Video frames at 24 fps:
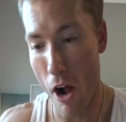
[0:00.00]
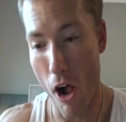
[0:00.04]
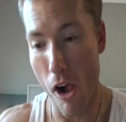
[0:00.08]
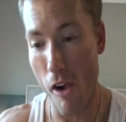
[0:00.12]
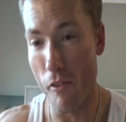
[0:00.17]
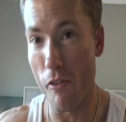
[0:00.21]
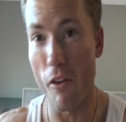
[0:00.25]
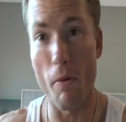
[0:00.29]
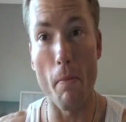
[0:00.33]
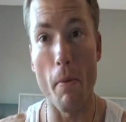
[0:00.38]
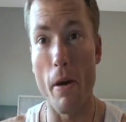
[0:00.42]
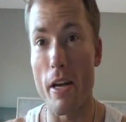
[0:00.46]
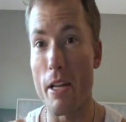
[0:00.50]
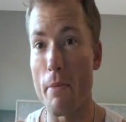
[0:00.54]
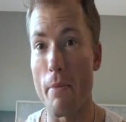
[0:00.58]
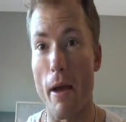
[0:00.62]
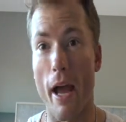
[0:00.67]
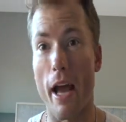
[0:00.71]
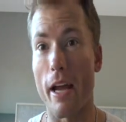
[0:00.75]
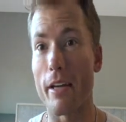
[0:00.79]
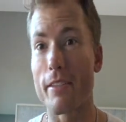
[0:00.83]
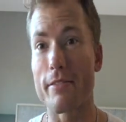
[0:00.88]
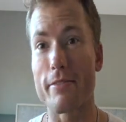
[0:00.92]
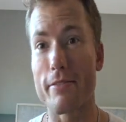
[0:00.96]
all of our money
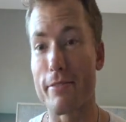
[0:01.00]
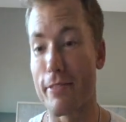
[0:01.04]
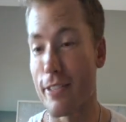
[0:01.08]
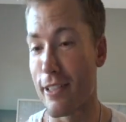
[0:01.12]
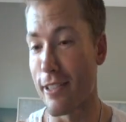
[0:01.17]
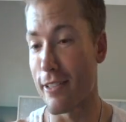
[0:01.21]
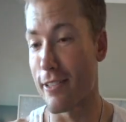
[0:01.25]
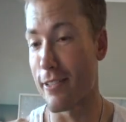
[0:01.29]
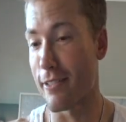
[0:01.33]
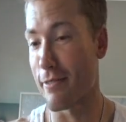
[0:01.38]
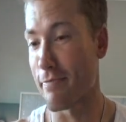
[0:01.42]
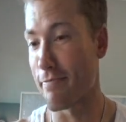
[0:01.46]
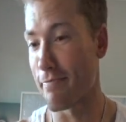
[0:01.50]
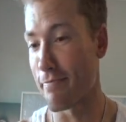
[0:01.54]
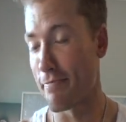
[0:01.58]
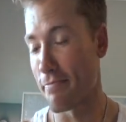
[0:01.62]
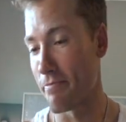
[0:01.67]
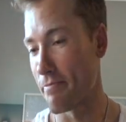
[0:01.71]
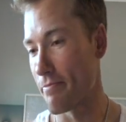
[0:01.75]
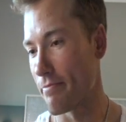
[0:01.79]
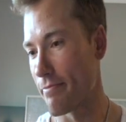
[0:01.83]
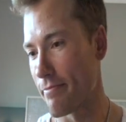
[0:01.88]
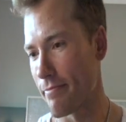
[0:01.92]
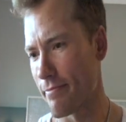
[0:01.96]
back. Just...
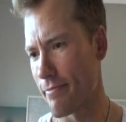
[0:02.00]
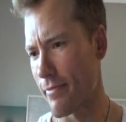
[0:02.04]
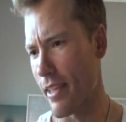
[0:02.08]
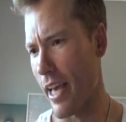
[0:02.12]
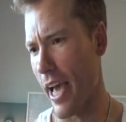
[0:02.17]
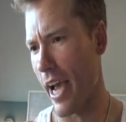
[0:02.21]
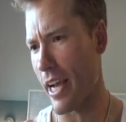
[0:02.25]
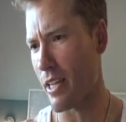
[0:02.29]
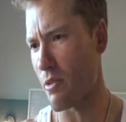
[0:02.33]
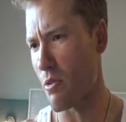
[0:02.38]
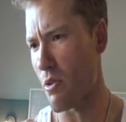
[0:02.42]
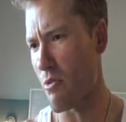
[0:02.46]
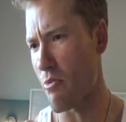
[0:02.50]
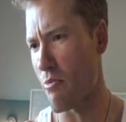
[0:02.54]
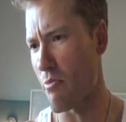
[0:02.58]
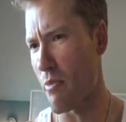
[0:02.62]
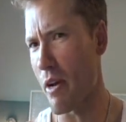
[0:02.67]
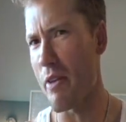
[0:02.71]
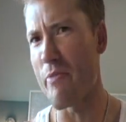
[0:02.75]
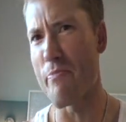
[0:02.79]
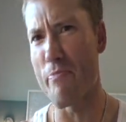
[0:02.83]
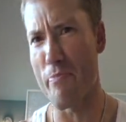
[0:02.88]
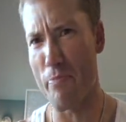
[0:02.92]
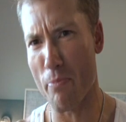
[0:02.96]
Actually,
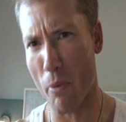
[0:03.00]
we've